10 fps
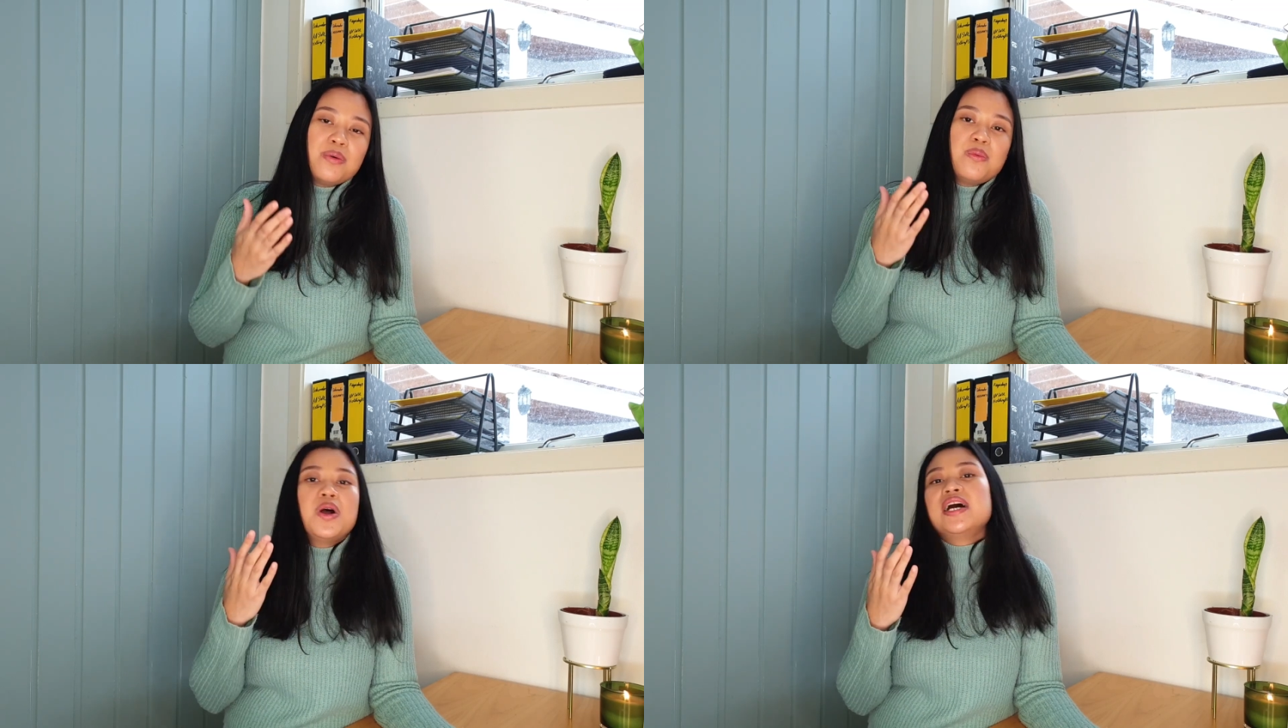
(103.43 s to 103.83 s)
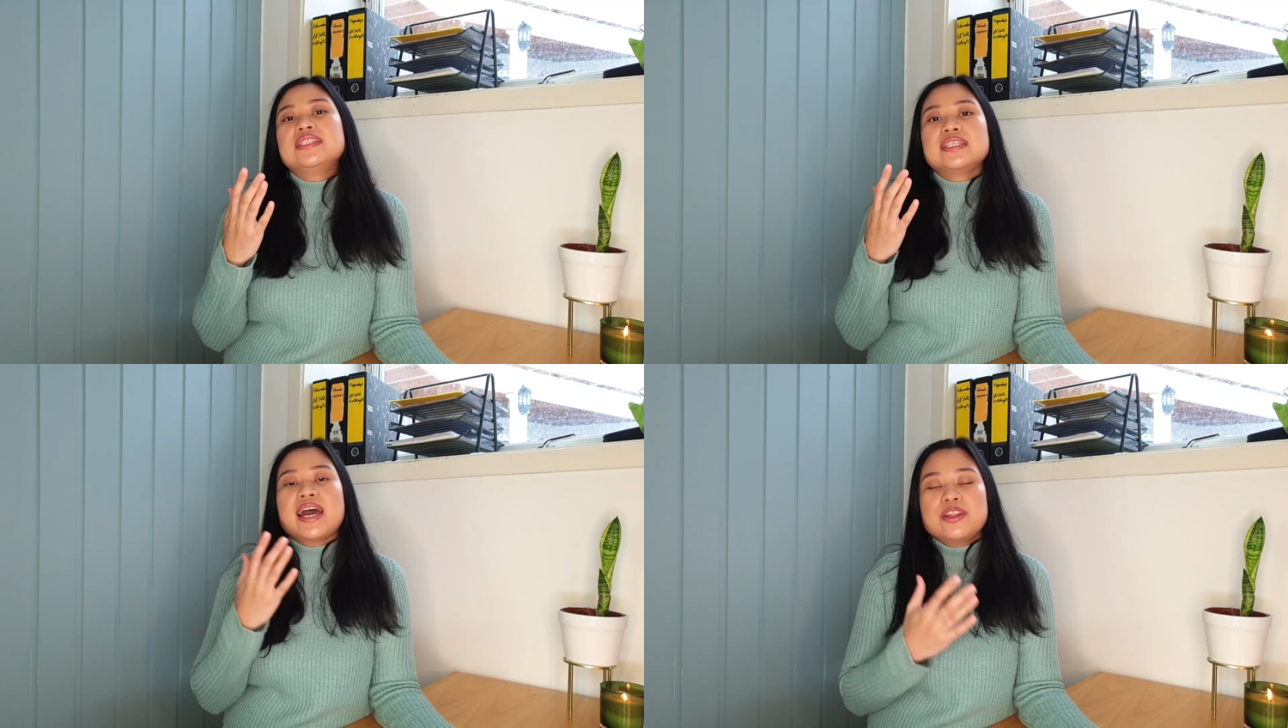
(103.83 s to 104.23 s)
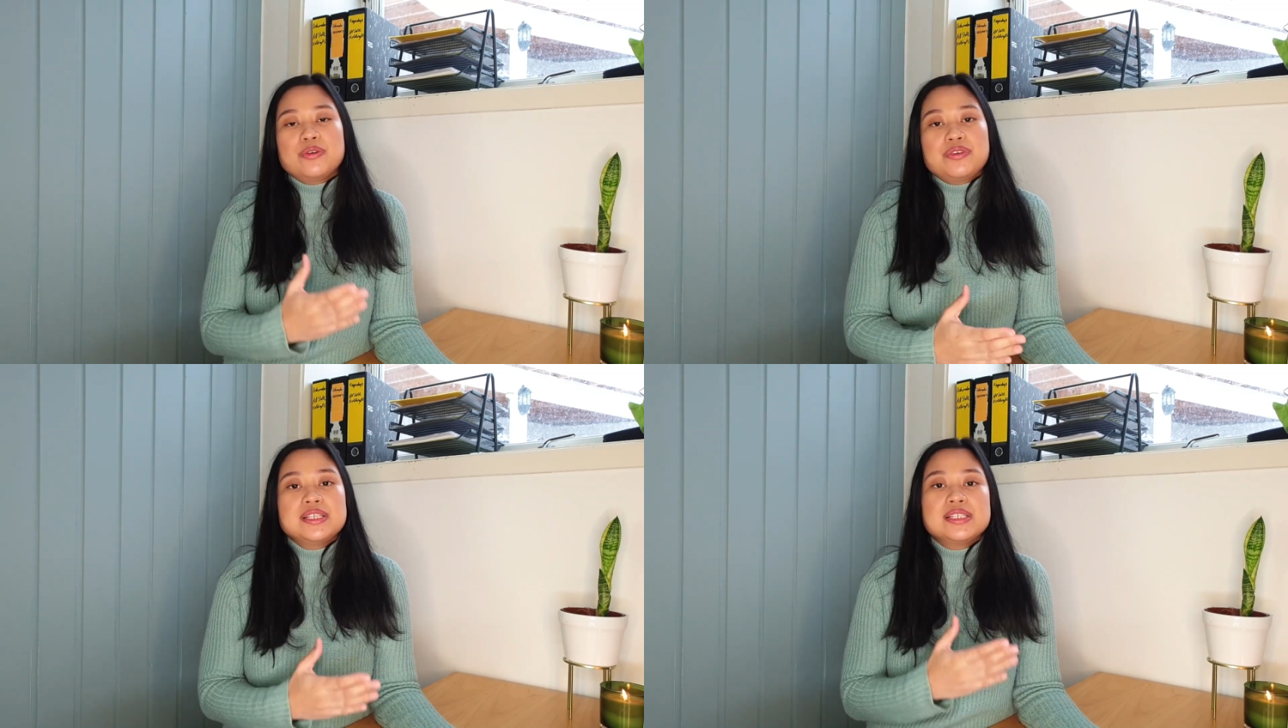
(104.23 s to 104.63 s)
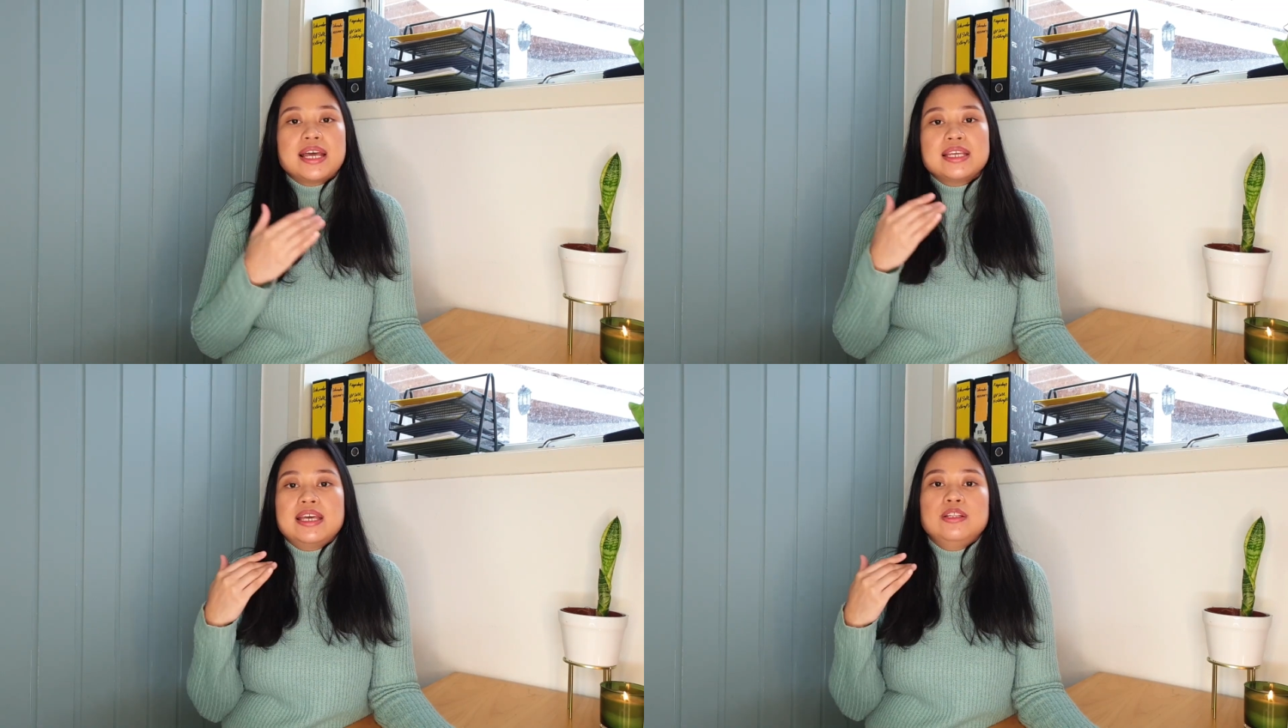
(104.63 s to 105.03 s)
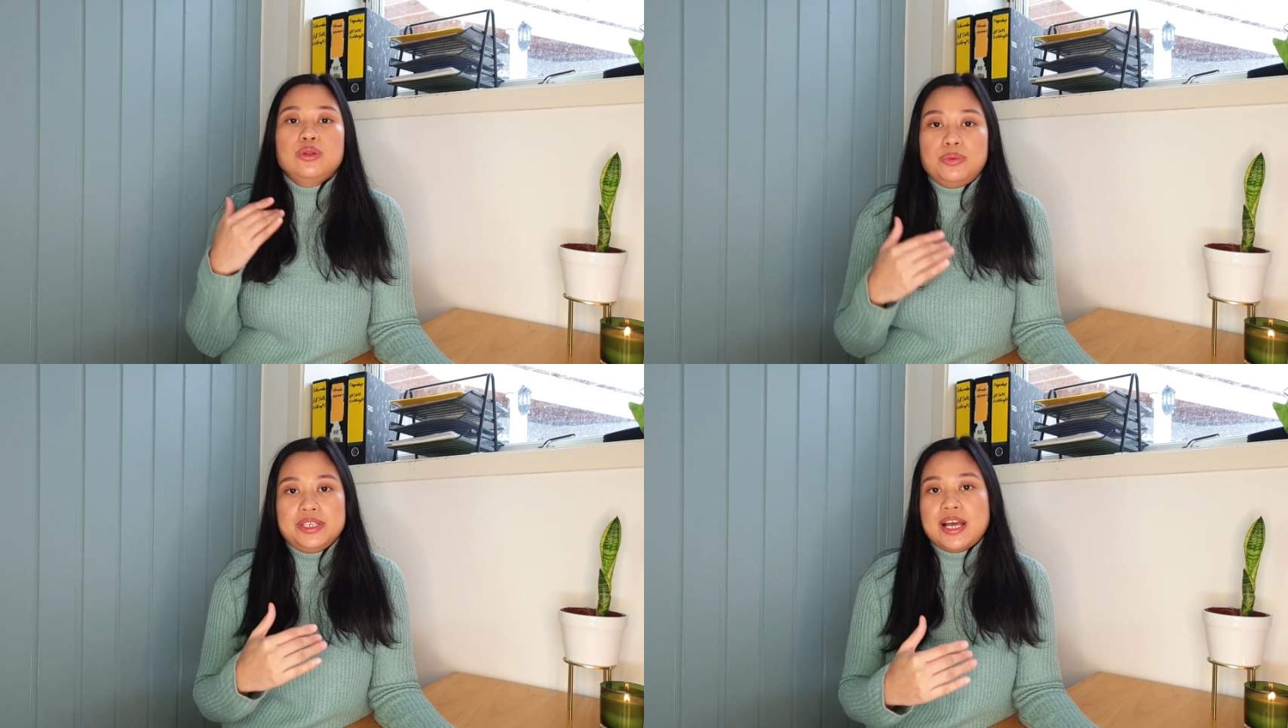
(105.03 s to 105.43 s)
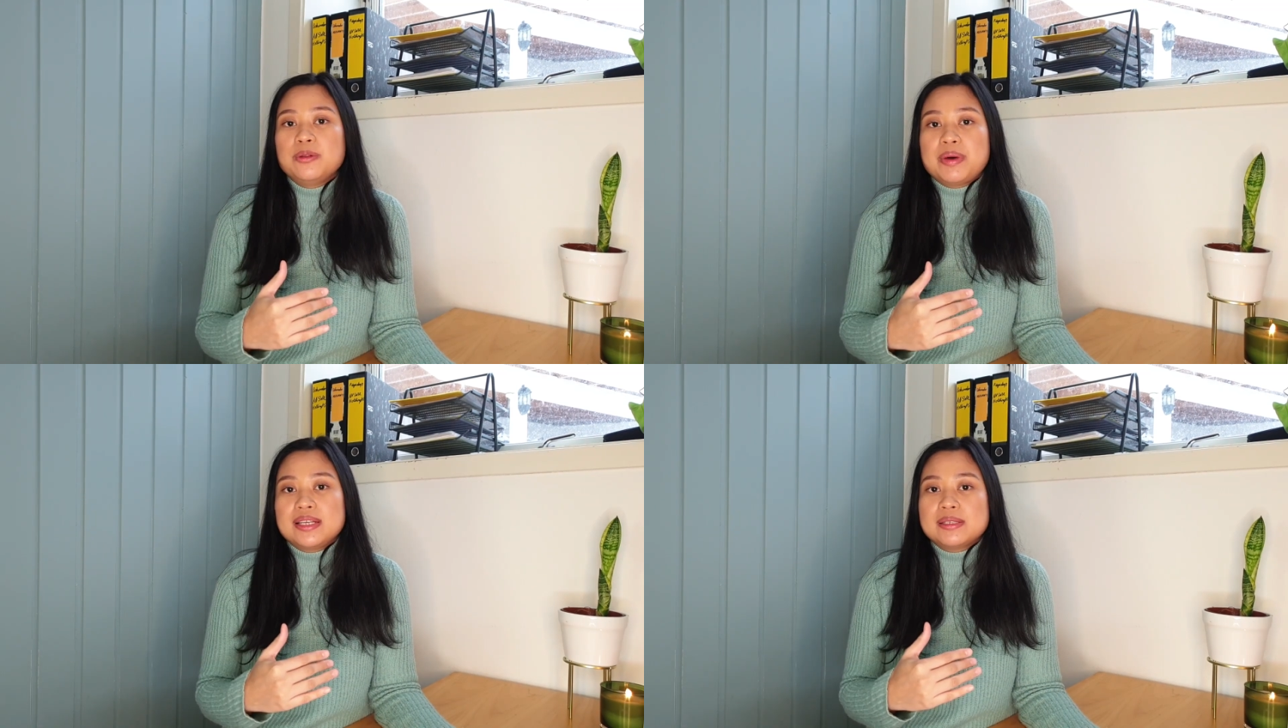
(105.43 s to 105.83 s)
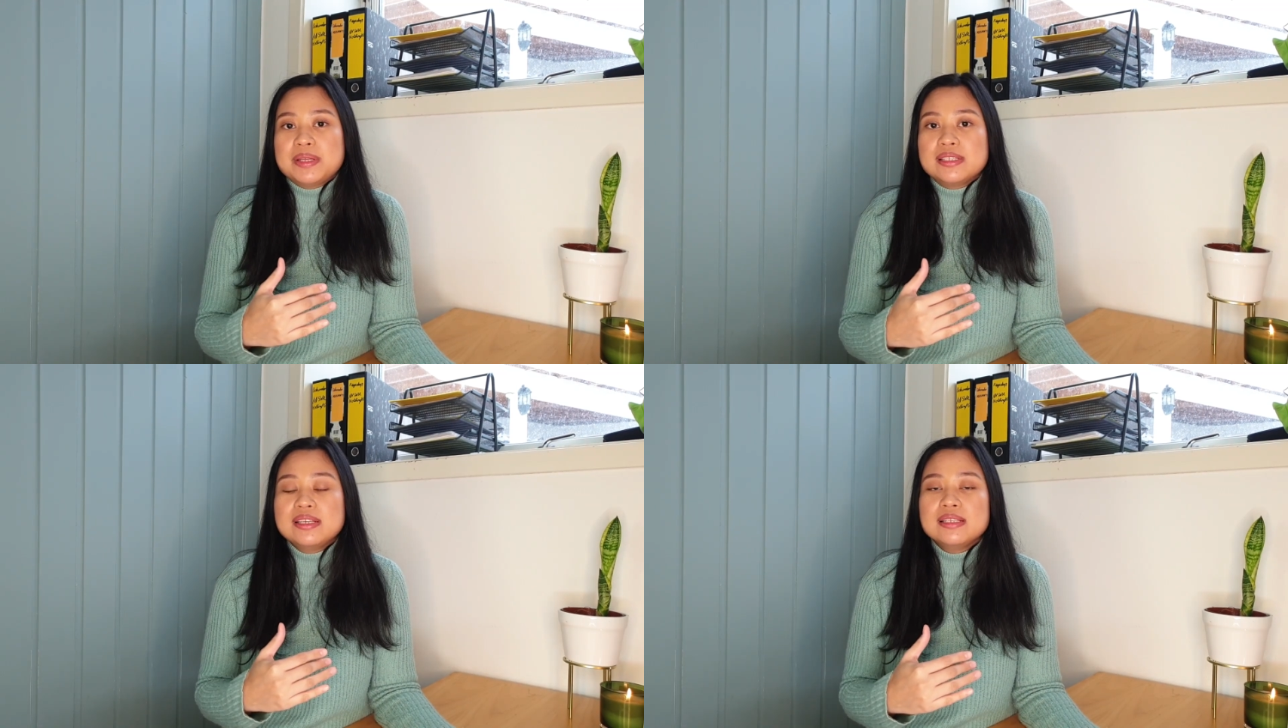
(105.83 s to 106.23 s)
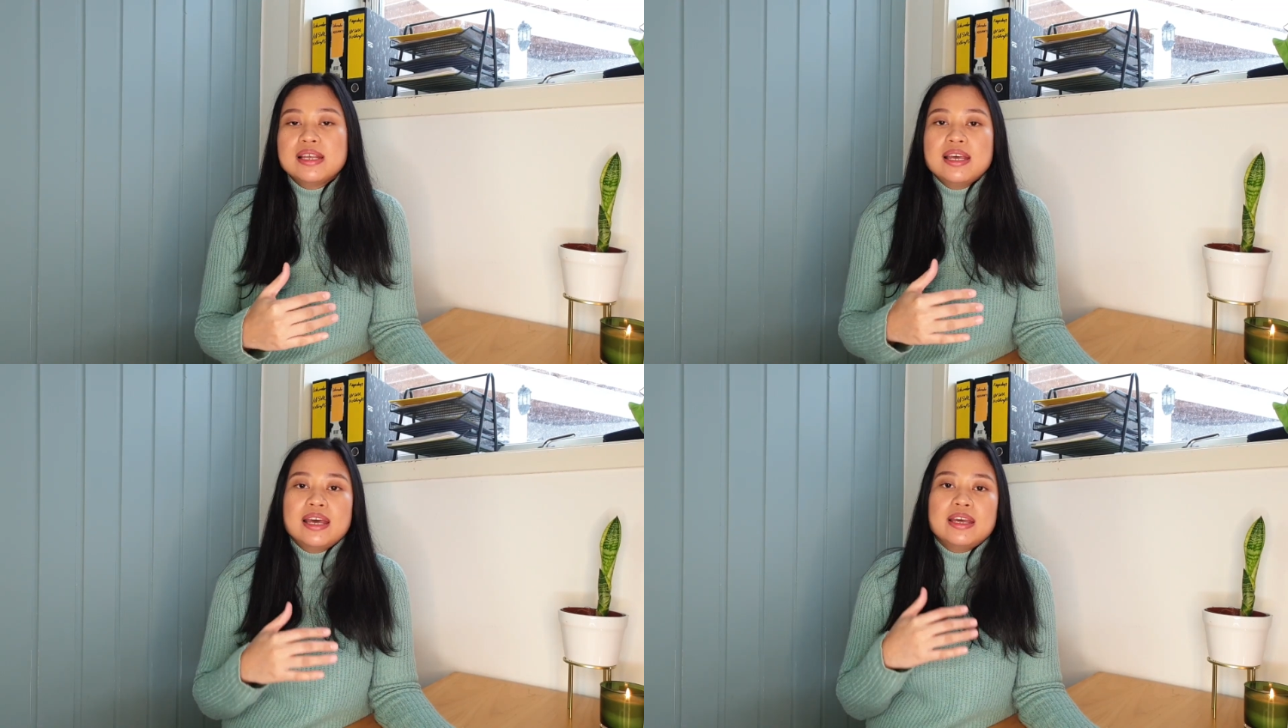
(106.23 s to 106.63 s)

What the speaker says: what categories I can lower down my expenses